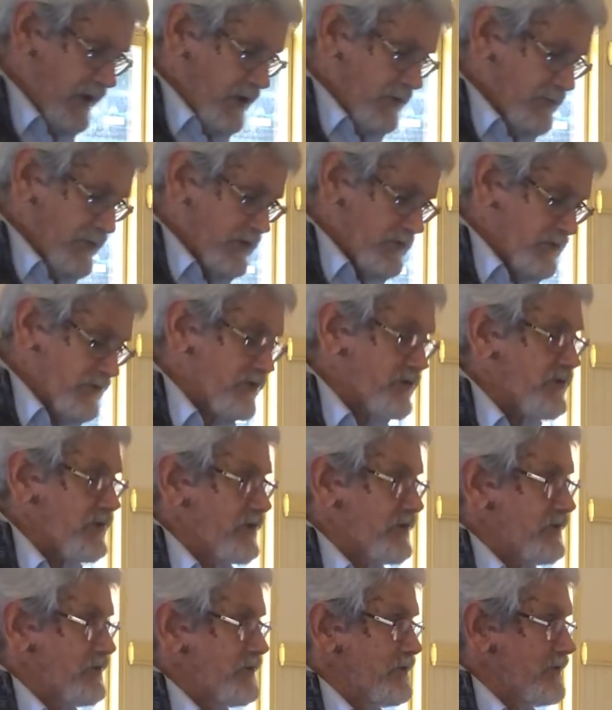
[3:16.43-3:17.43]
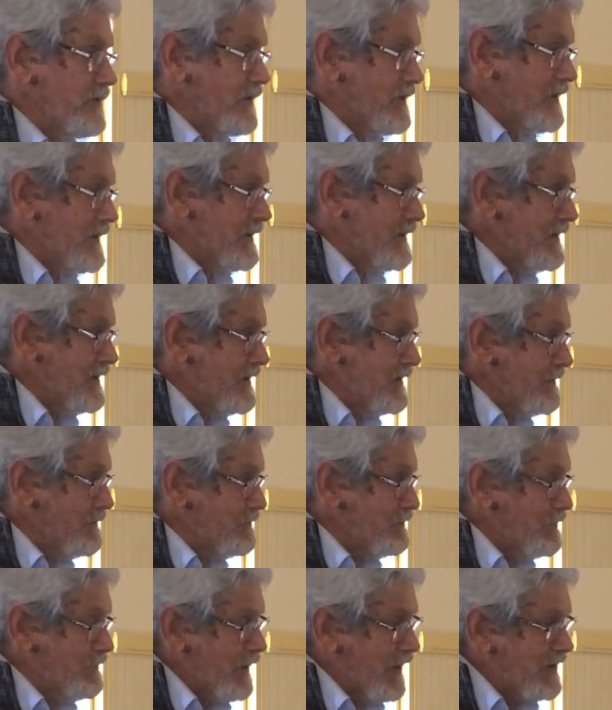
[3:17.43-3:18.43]
But also the
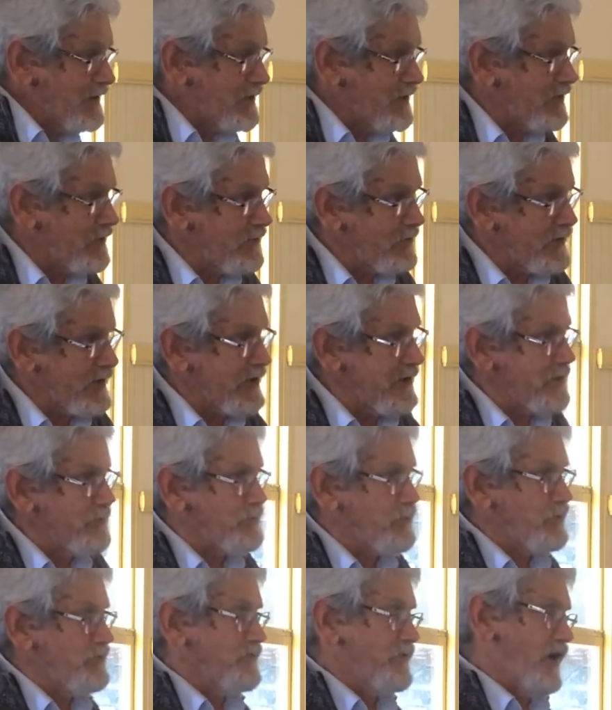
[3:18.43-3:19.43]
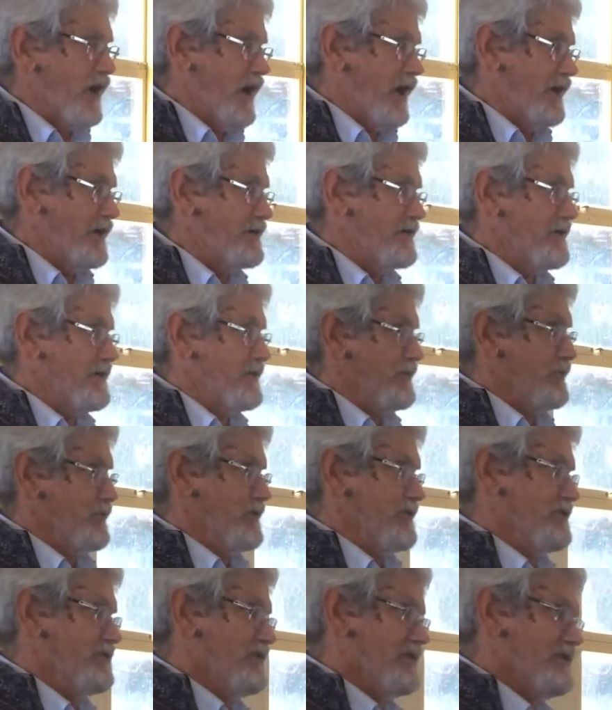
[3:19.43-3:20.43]
bacteria provide the
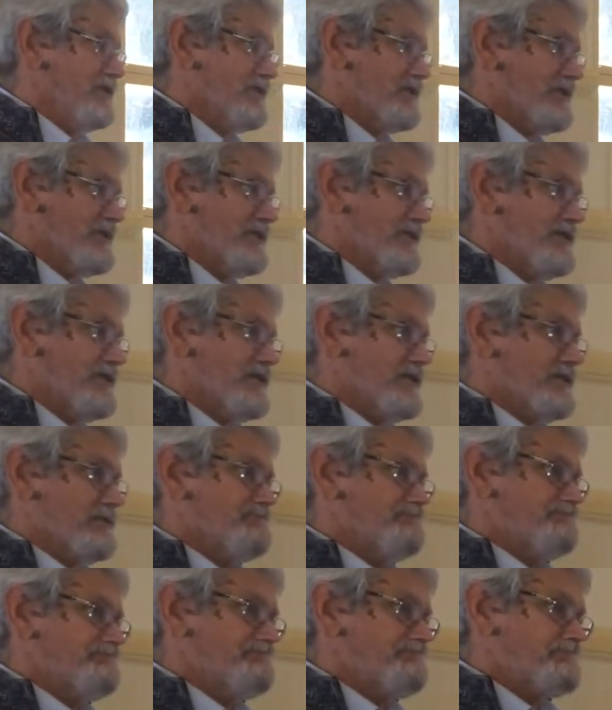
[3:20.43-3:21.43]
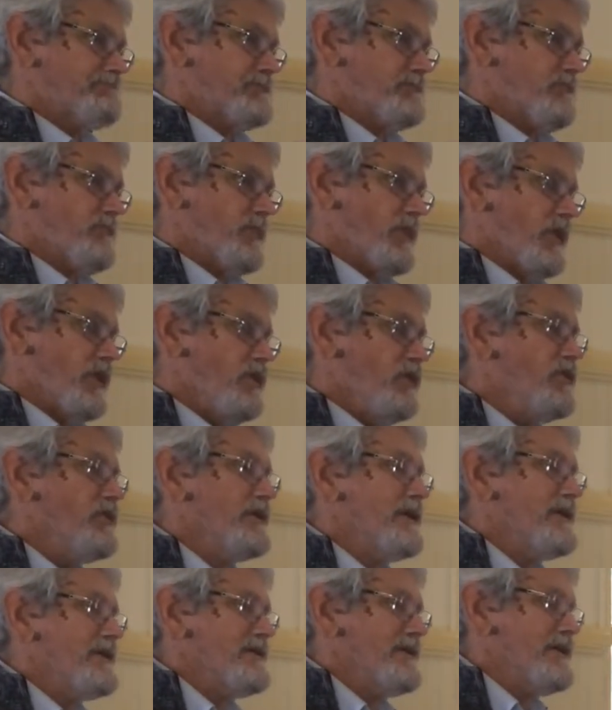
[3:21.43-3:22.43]
resistance or
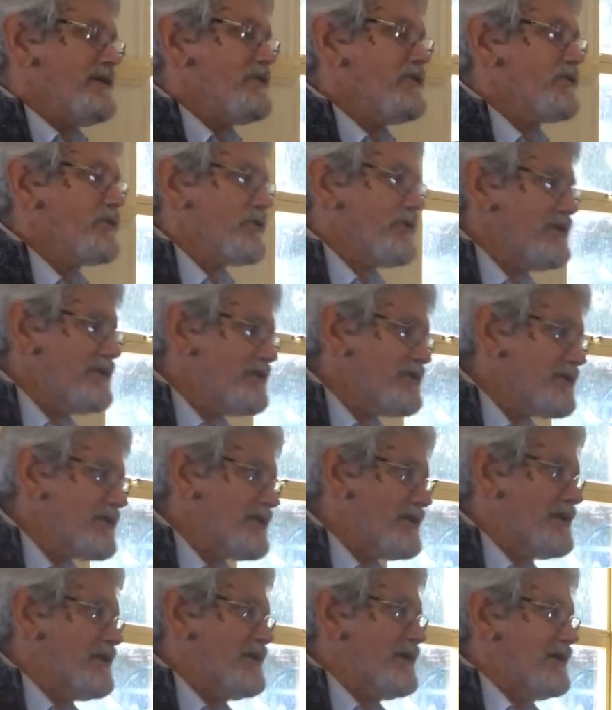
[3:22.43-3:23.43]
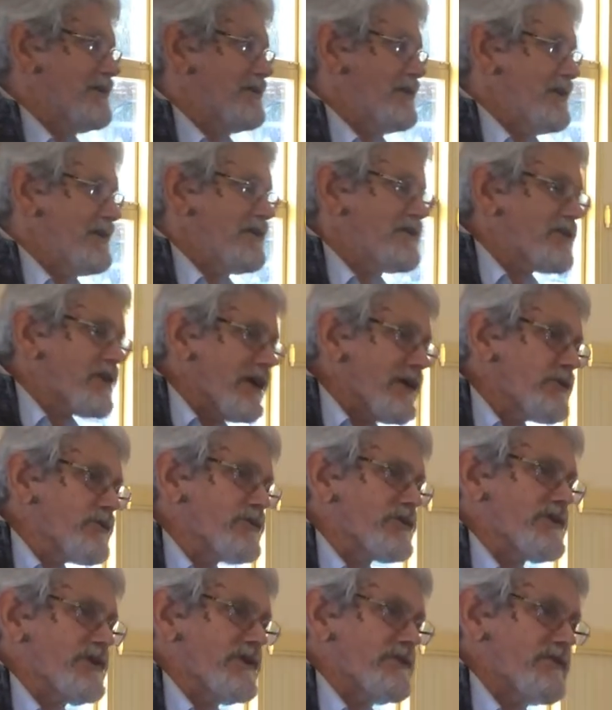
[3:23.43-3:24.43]
increase the
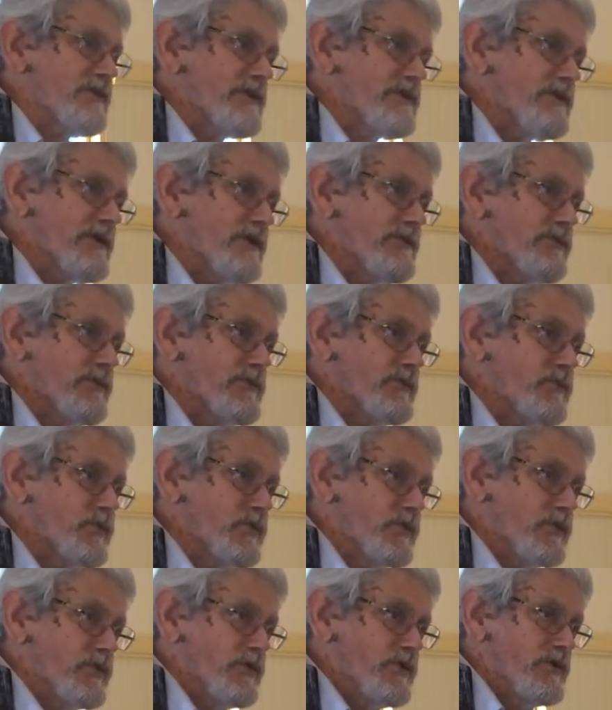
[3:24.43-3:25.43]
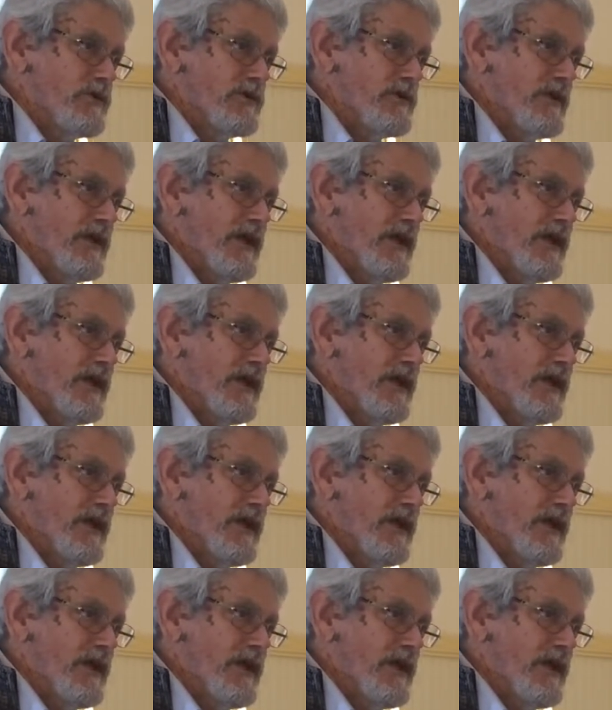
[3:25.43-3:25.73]
integrity of the wall,